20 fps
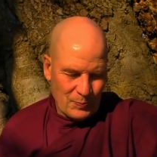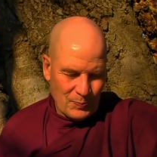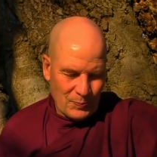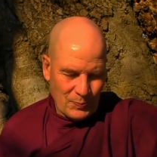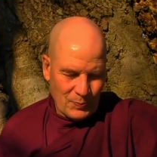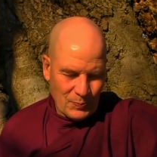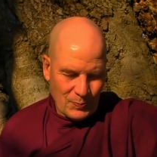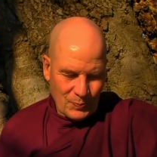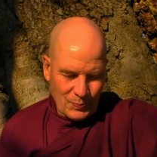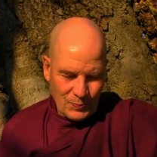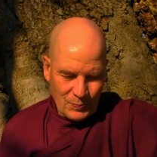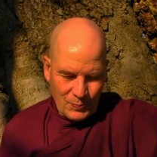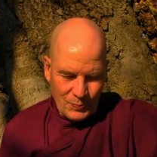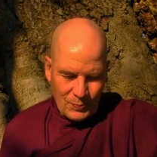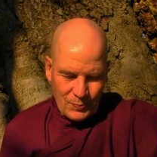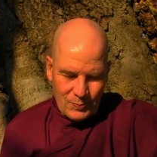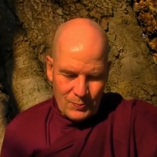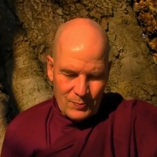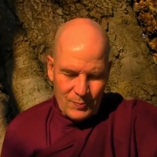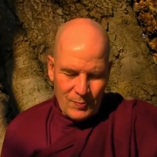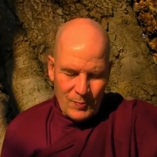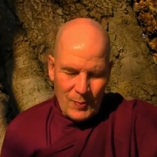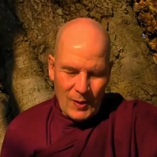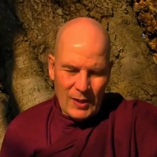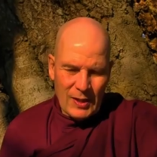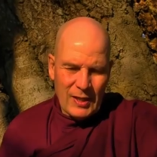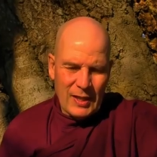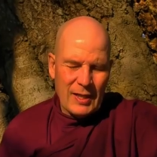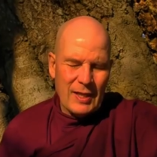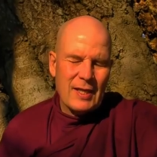
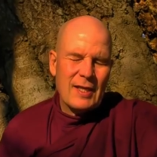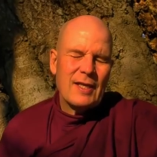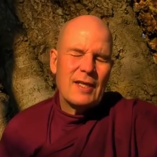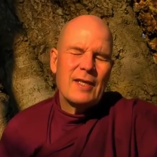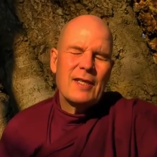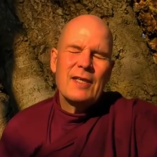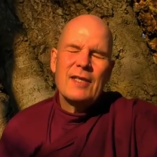Nothing is said.